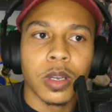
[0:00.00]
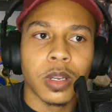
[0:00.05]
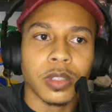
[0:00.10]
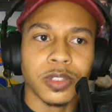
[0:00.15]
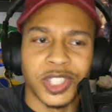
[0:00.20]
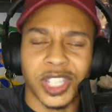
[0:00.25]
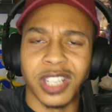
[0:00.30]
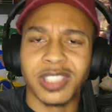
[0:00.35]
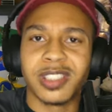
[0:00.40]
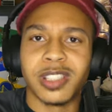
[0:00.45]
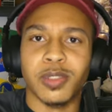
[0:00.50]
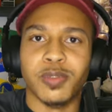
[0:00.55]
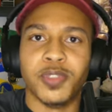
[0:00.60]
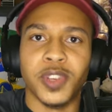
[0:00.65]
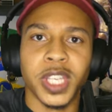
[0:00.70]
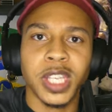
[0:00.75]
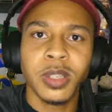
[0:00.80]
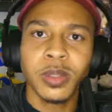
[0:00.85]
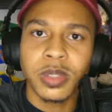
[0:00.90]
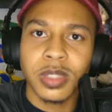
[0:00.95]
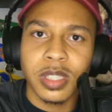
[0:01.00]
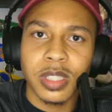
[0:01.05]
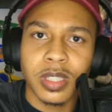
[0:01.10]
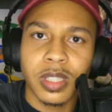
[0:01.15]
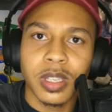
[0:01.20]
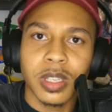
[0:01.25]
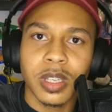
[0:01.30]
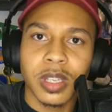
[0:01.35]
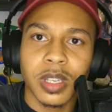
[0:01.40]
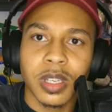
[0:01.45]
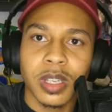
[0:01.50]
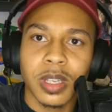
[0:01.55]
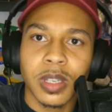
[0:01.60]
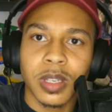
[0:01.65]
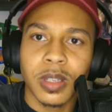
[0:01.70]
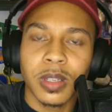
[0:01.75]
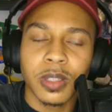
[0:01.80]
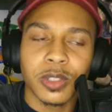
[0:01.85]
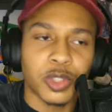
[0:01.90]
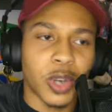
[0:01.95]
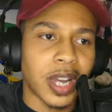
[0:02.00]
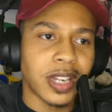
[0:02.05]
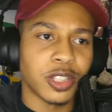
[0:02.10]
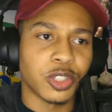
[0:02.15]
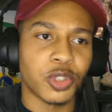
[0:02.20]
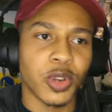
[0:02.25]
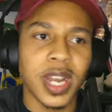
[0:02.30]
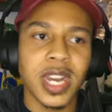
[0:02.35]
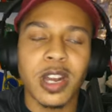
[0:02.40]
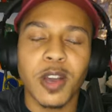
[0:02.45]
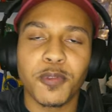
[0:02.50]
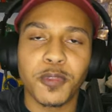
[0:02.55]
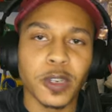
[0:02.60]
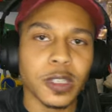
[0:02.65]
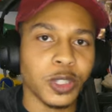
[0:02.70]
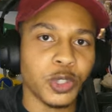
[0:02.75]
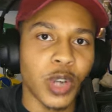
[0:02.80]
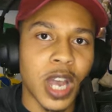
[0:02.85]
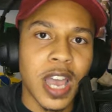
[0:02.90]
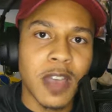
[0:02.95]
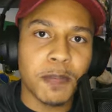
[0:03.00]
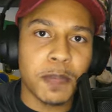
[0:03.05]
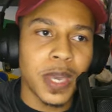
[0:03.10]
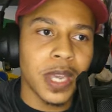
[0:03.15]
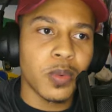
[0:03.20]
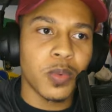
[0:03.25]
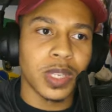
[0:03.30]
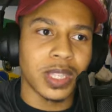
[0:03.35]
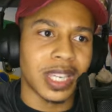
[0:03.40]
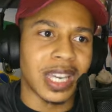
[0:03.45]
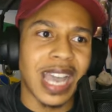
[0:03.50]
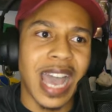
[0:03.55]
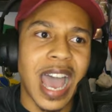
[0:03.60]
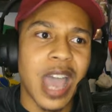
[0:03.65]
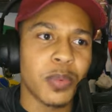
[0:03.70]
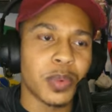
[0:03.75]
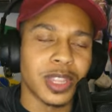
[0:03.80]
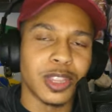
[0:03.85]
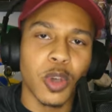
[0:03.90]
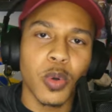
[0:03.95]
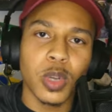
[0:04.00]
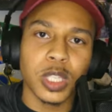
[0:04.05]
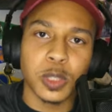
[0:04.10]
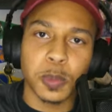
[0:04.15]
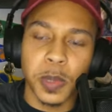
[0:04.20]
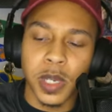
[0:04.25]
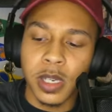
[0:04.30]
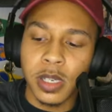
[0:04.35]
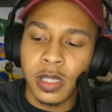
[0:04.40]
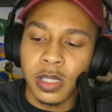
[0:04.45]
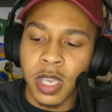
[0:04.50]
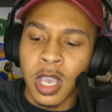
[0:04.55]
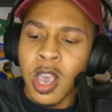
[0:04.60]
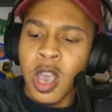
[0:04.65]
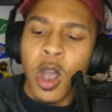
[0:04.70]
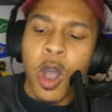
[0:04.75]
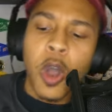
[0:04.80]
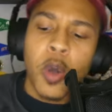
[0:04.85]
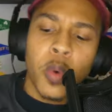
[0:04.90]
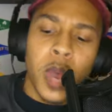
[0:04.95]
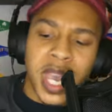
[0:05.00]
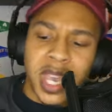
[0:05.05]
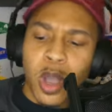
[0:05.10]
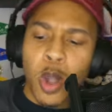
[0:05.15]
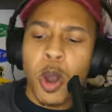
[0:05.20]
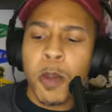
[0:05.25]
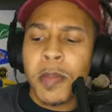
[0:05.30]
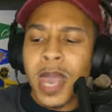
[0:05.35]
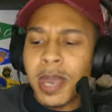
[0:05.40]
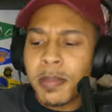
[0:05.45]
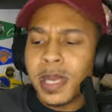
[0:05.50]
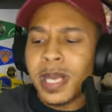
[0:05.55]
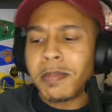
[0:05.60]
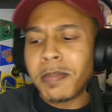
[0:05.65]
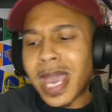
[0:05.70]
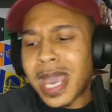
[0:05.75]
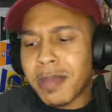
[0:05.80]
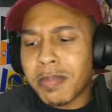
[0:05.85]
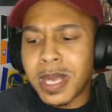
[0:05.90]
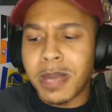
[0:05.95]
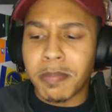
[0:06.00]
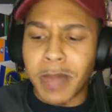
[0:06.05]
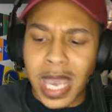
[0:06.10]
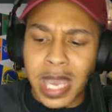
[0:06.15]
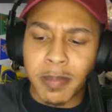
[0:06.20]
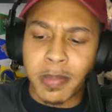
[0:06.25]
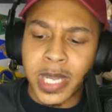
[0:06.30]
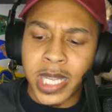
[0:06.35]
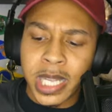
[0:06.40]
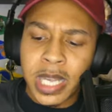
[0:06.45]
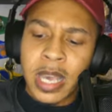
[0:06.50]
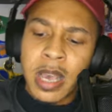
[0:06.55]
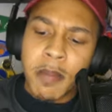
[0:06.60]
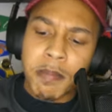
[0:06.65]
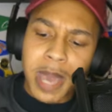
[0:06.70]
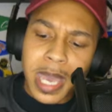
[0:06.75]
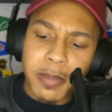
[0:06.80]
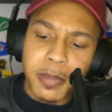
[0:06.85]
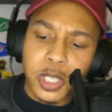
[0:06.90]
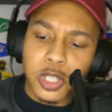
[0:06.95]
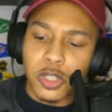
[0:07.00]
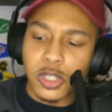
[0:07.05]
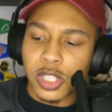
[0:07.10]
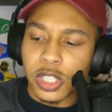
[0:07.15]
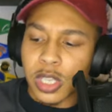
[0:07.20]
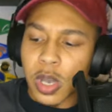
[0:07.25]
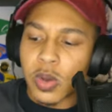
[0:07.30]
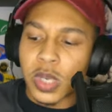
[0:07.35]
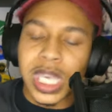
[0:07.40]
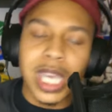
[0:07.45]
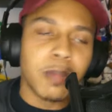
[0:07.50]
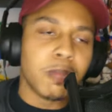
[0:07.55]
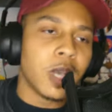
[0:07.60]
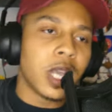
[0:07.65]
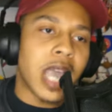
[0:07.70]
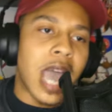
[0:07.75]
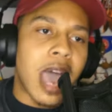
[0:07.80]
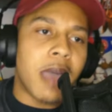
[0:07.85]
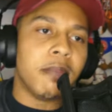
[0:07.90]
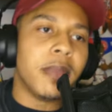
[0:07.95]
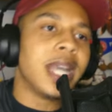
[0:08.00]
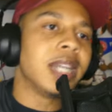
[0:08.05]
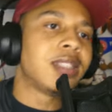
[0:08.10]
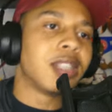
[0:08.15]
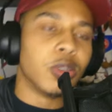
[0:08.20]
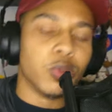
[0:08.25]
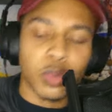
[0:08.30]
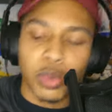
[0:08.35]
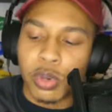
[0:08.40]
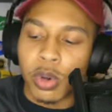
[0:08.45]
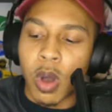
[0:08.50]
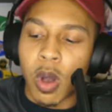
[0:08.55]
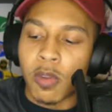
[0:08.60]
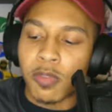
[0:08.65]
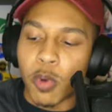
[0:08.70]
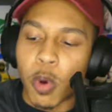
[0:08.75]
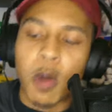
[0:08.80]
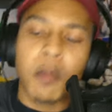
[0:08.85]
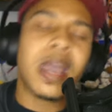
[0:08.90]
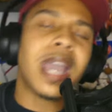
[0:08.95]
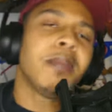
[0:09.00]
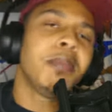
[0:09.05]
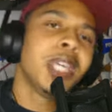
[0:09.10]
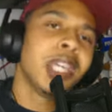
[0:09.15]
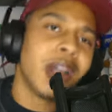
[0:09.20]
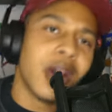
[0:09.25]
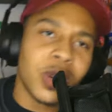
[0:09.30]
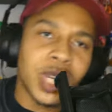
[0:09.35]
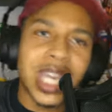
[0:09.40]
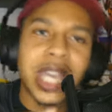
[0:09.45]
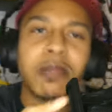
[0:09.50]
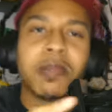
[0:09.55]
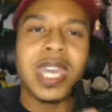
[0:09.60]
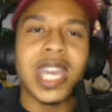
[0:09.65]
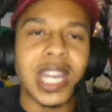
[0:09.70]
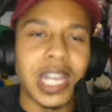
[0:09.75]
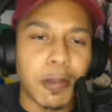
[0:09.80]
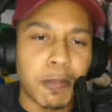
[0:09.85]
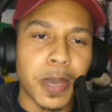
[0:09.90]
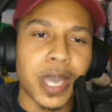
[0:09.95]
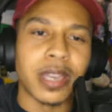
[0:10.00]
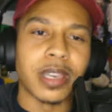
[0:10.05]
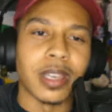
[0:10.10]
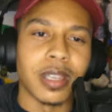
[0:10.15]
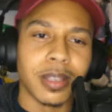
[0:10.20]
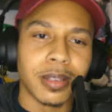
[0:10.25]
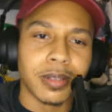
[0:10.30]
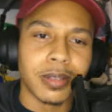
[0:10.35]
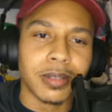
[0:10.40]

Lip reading: Justin Fields? Trying to trade up for a draft pick with a guy with no experience? Oh, wait, or maybe you're just going to keep your guy Mason Rudolph. Or maybe you're going to keep Kenny Pickett.